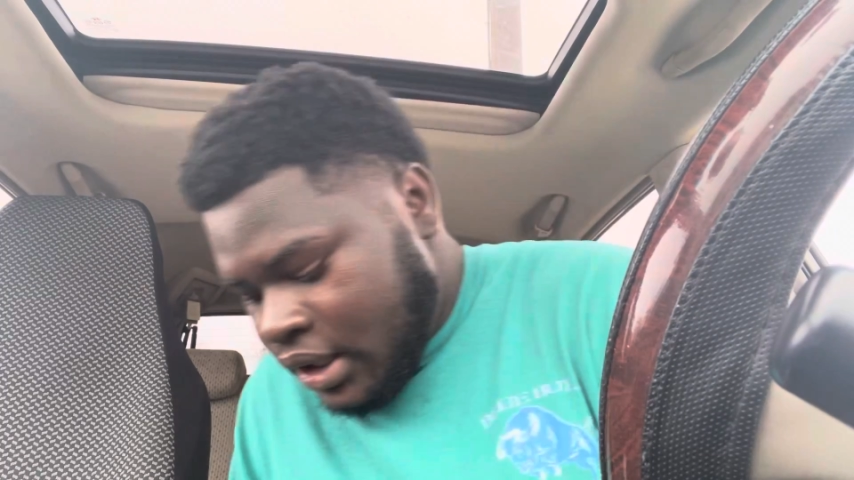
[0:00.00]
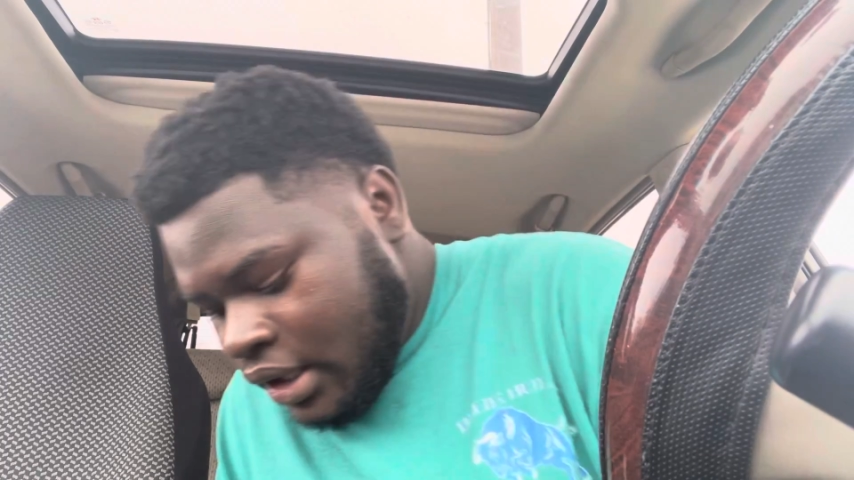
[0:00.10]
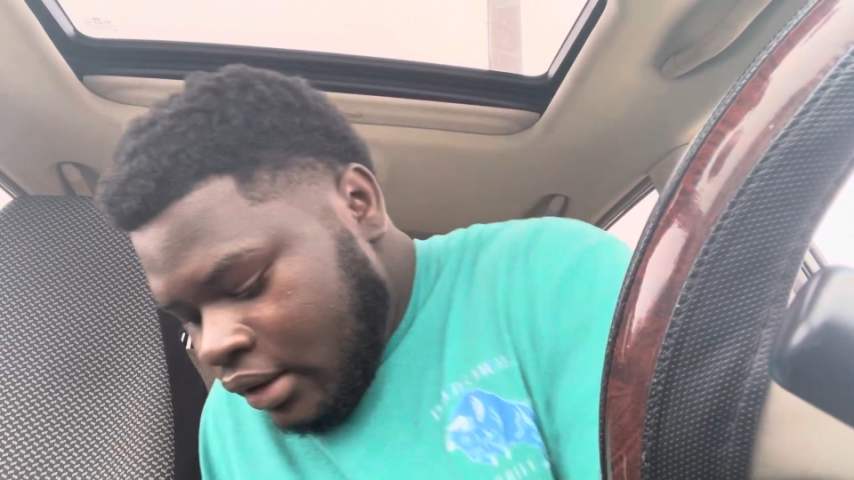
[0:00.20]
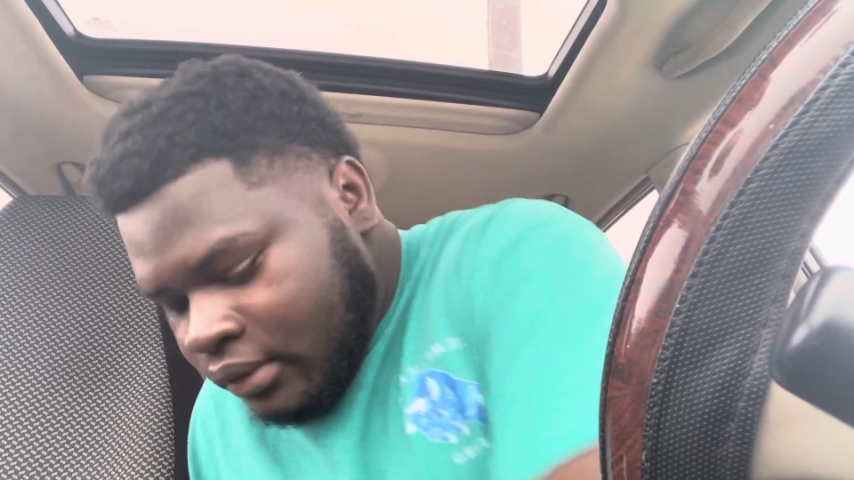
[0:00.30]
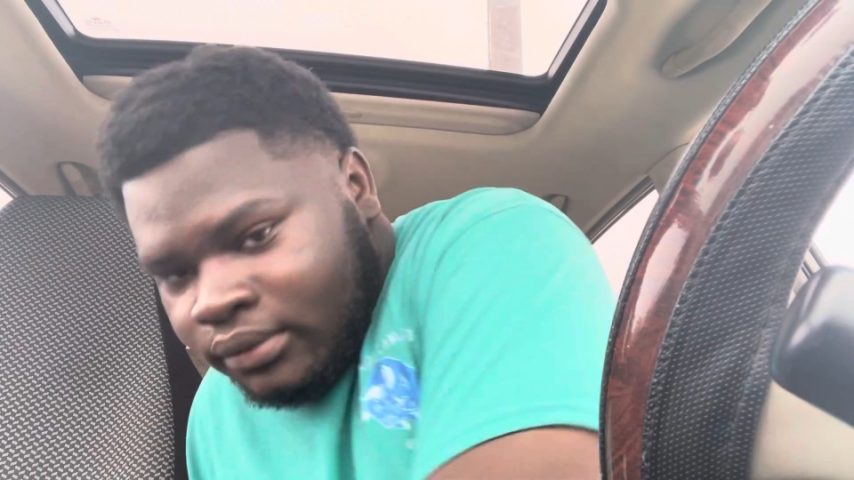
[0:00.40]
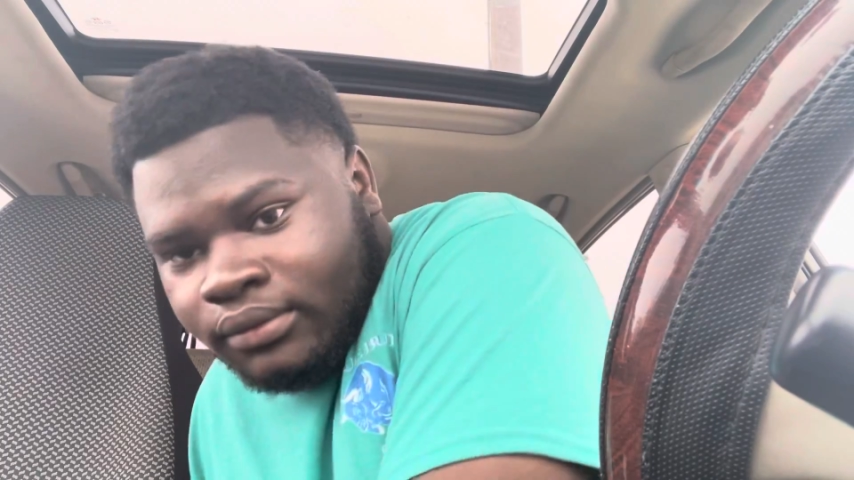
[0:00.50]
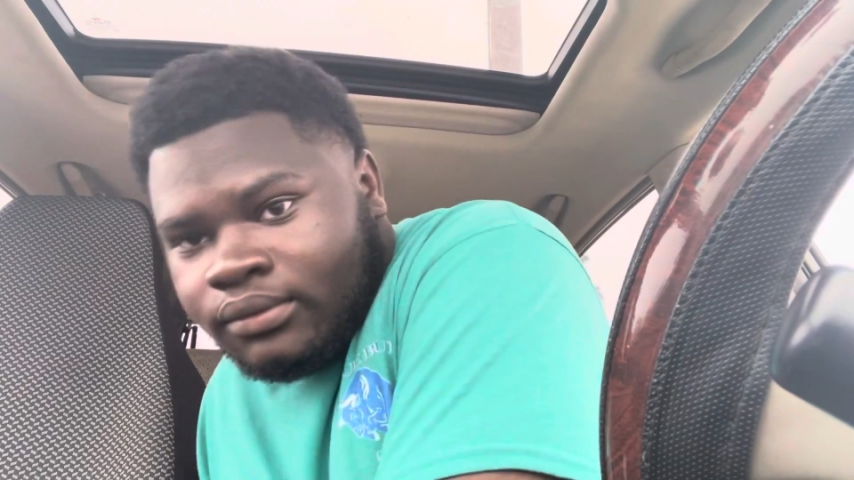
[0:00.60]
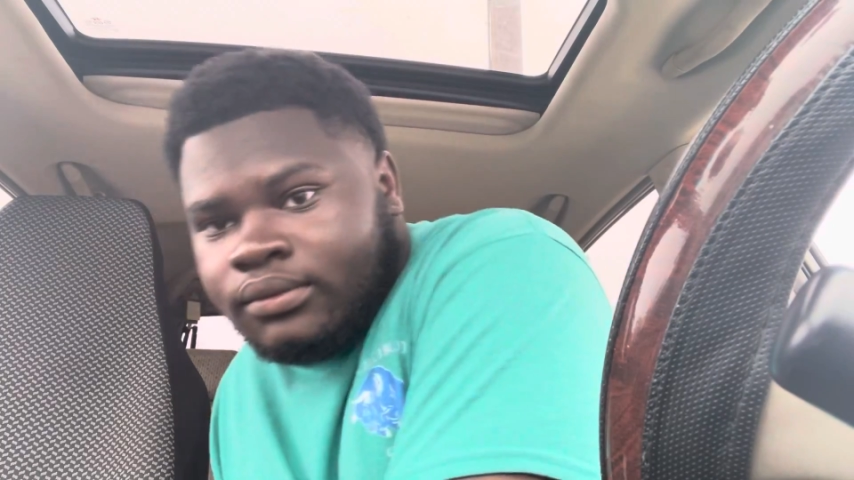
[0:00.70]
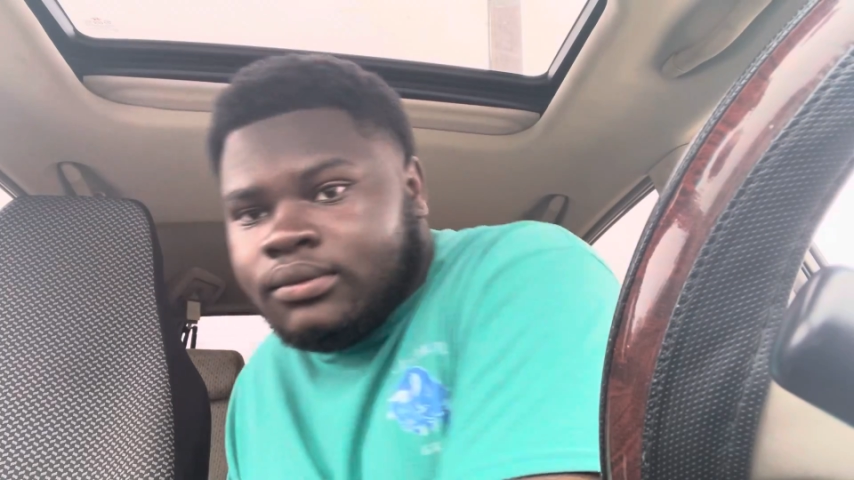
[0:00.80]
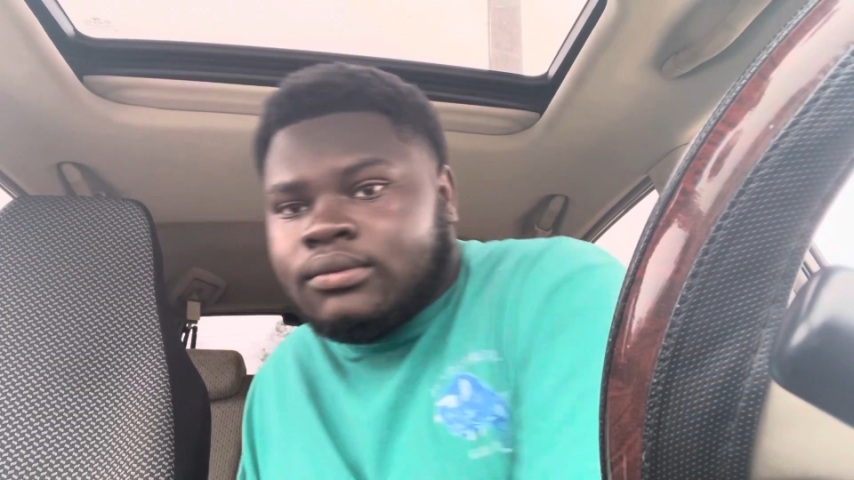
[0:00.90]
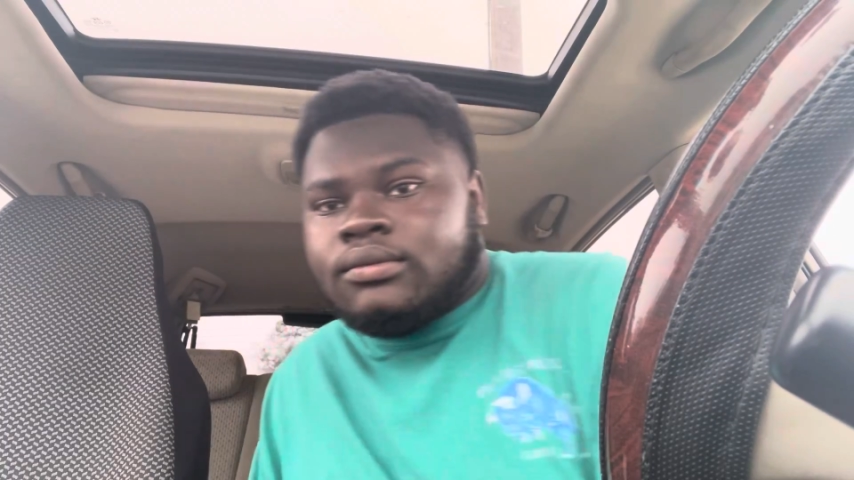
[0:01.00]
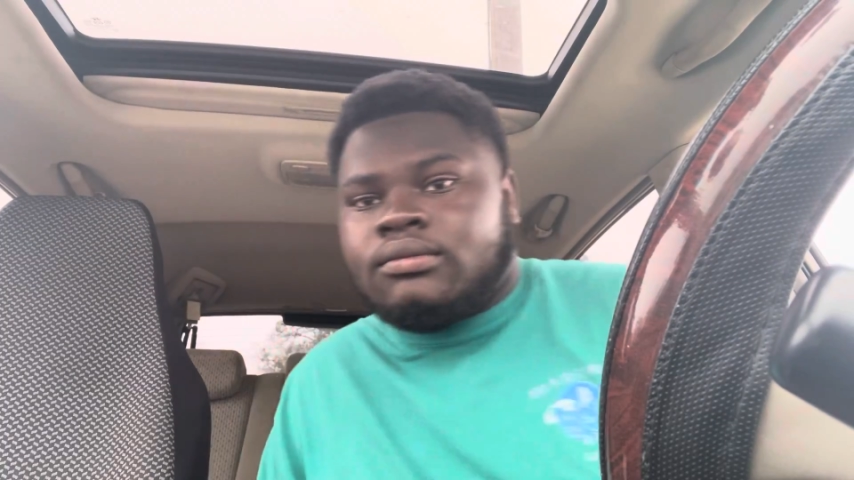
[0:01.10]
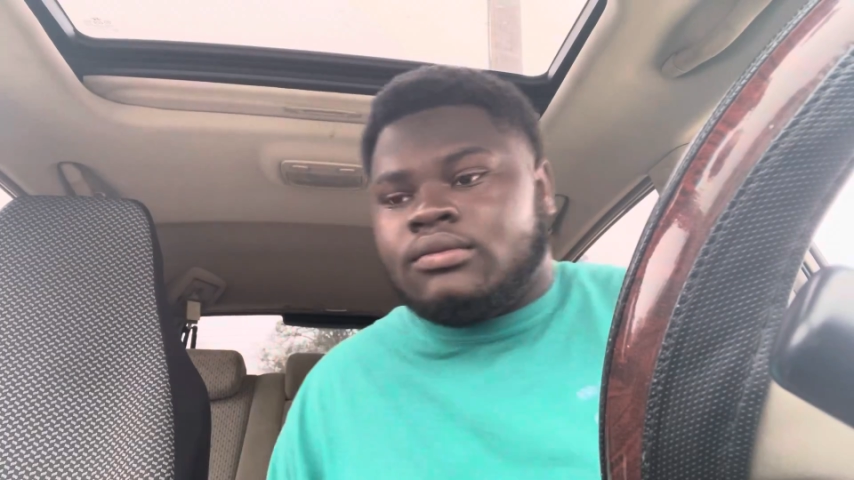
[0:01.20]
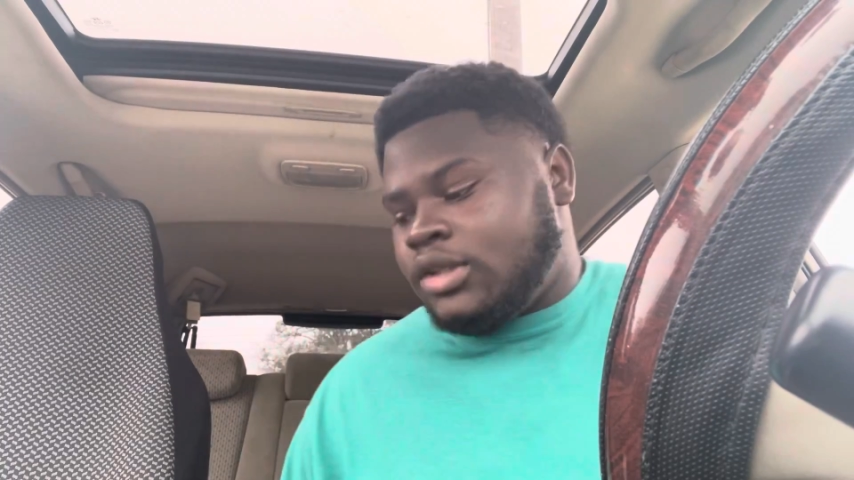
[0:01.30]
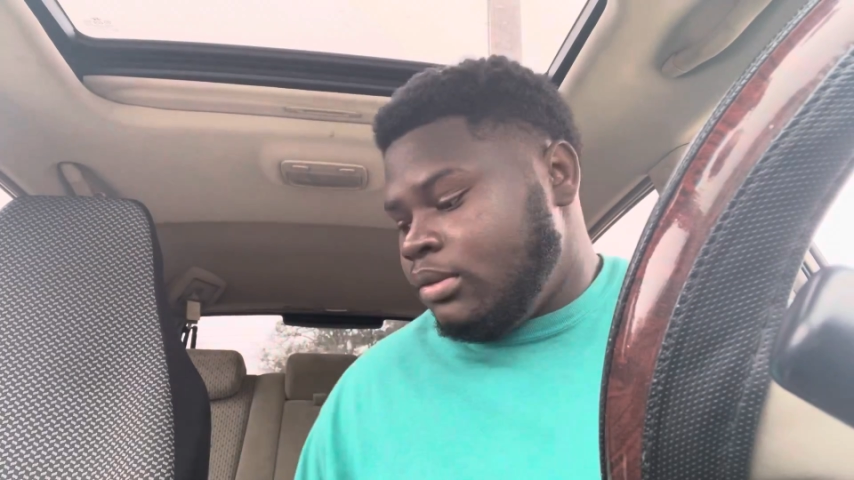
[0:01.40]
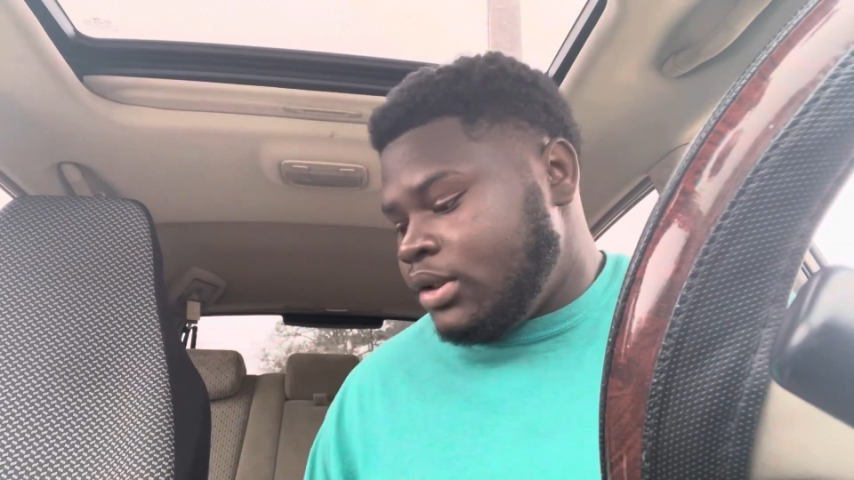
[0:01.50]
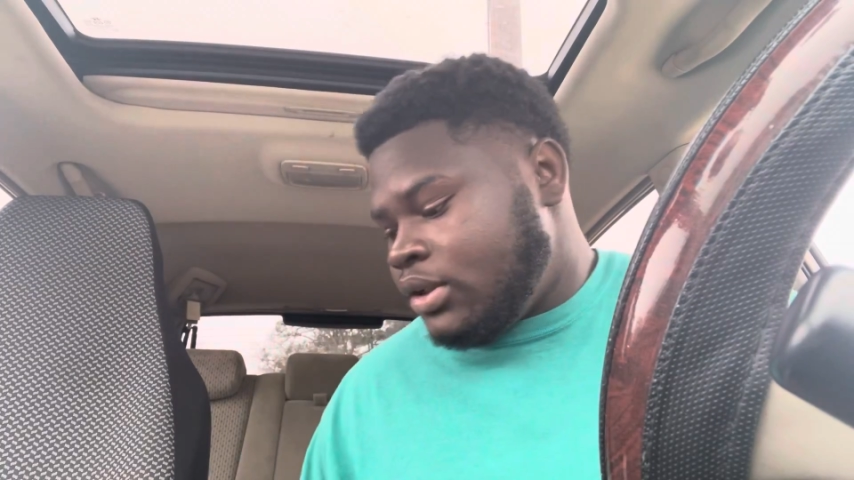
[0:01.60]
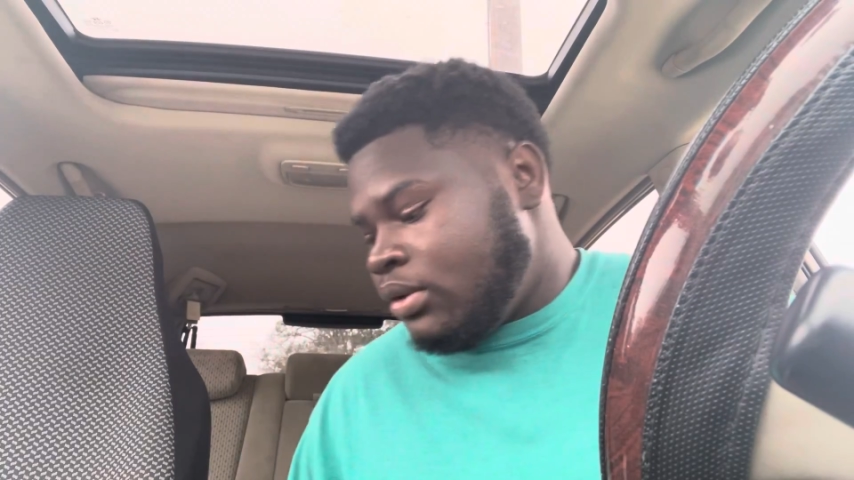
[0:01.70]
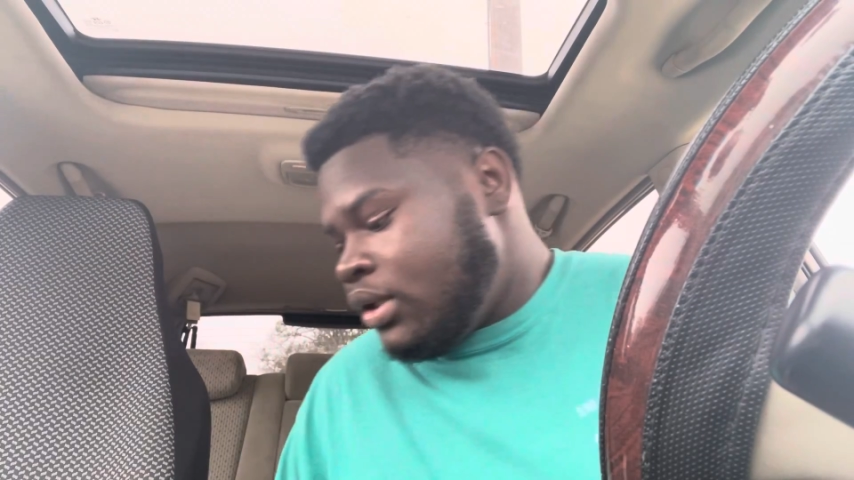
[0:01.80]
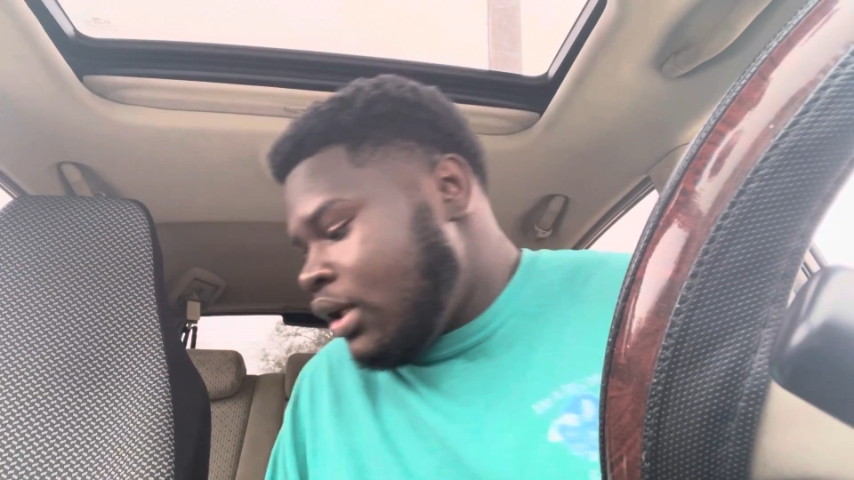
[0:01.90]
that, I just
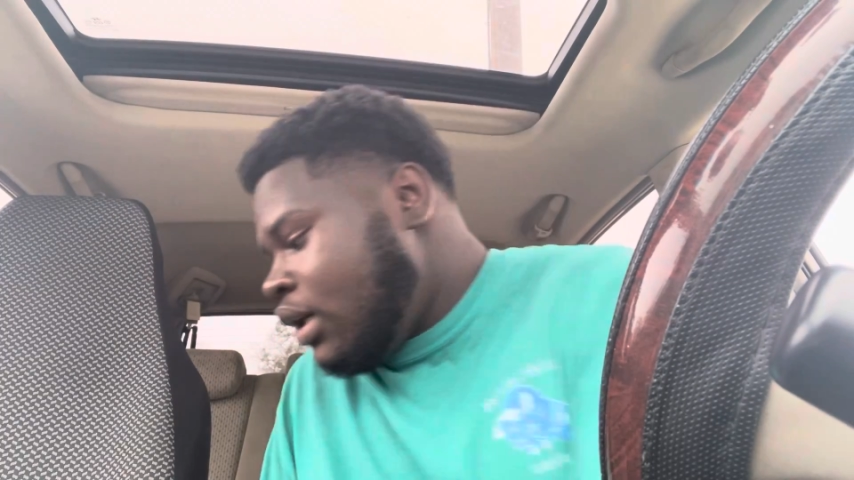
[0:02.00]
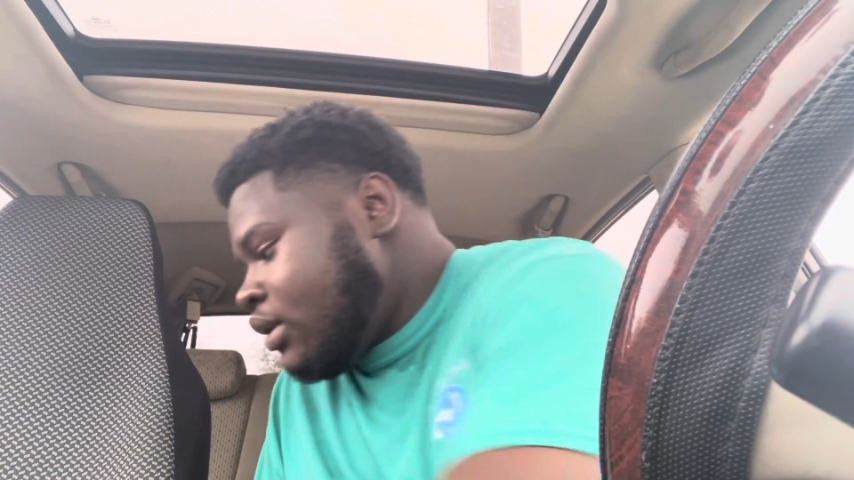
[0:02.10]
wanted y'all